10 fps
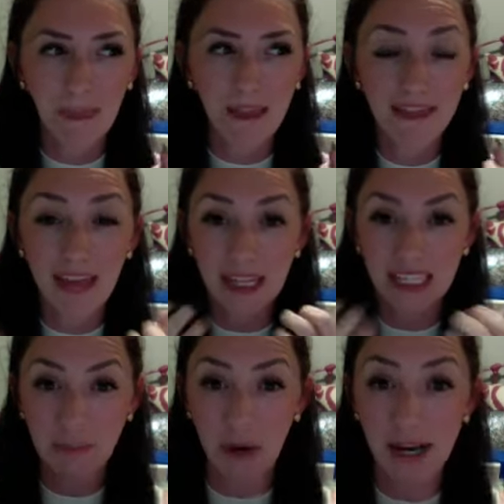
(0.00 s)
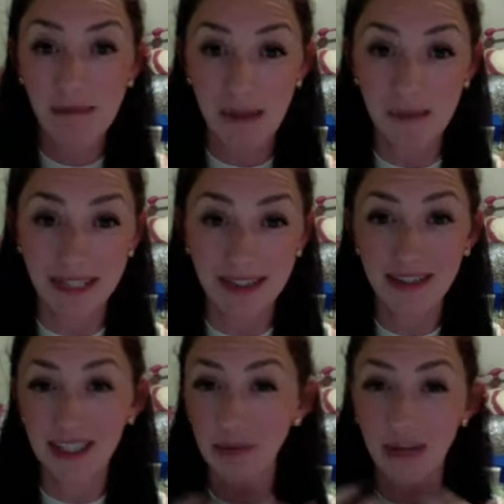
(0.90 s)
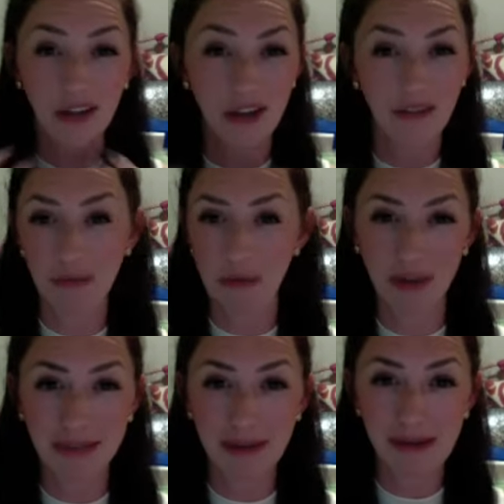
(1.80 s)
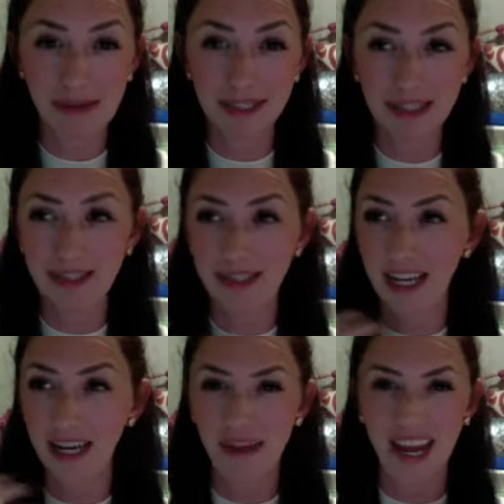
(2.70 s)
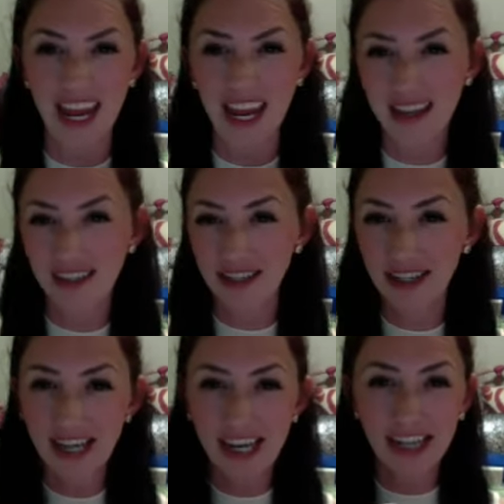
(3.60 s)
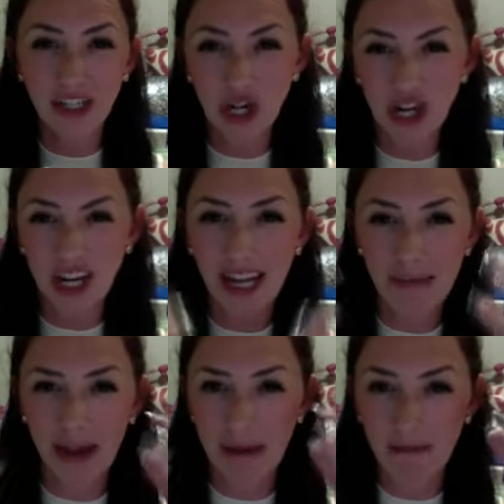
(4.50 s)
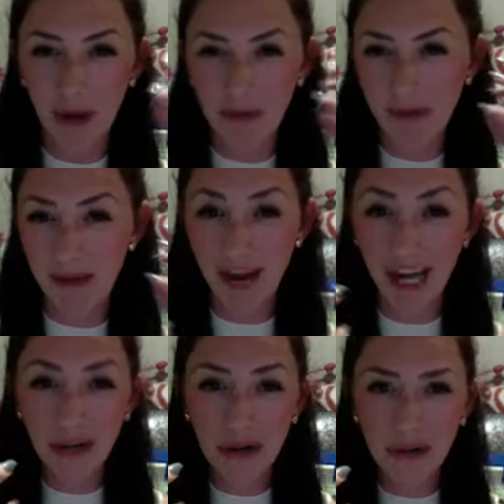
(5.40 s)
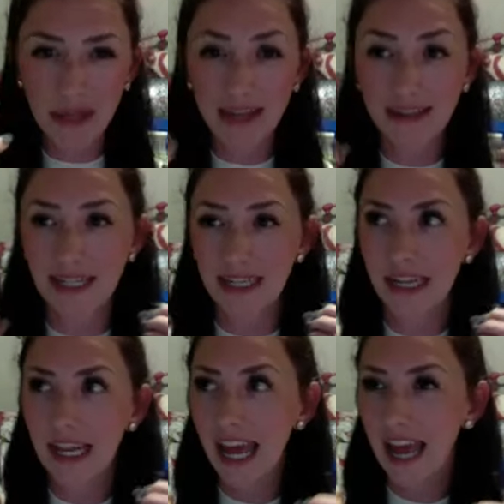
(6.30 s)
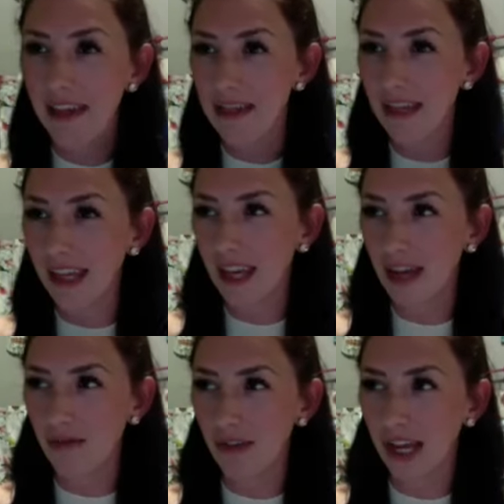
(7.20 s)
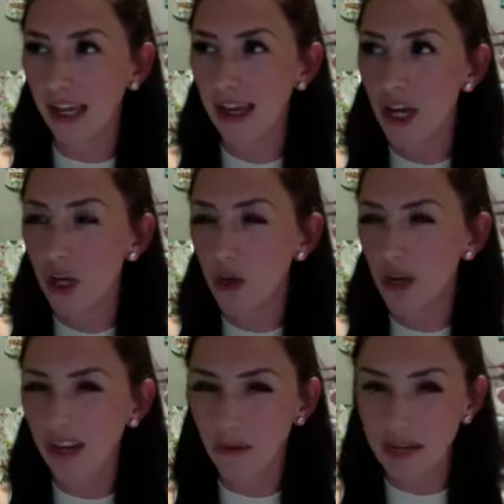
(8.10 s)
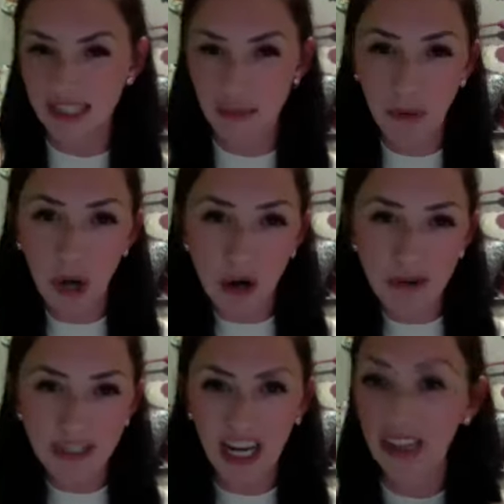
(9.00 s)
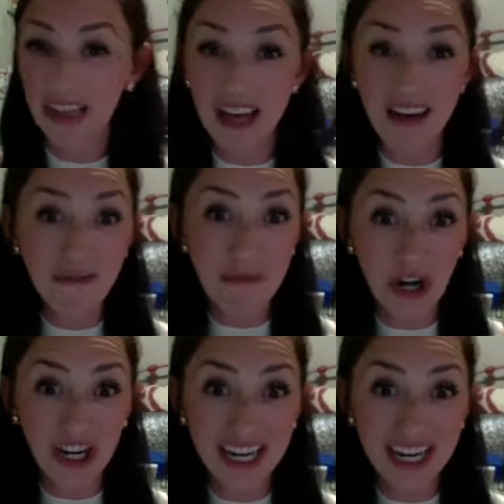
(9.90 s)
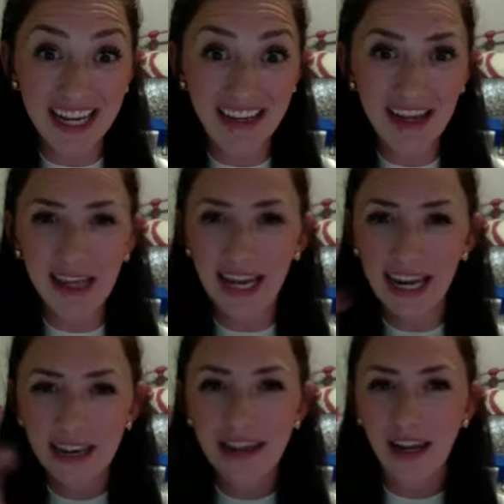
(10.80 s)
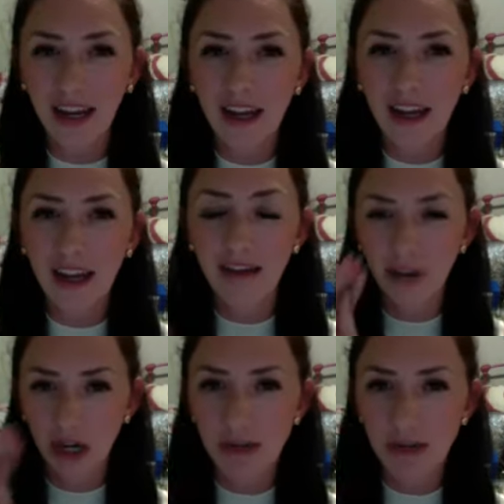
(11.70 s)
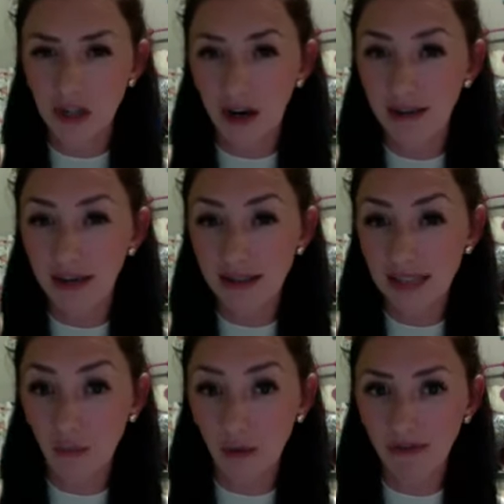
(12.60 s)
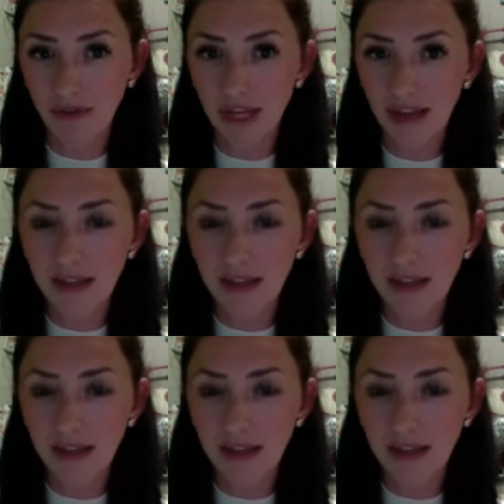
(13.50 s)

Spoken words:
that spot in my business. That's what I love the most about my business, is getting my hands dirty and wrapping my mind around things and thinking of like creative ways to post. I love marketing. Candy and I very much are on that same wavelength,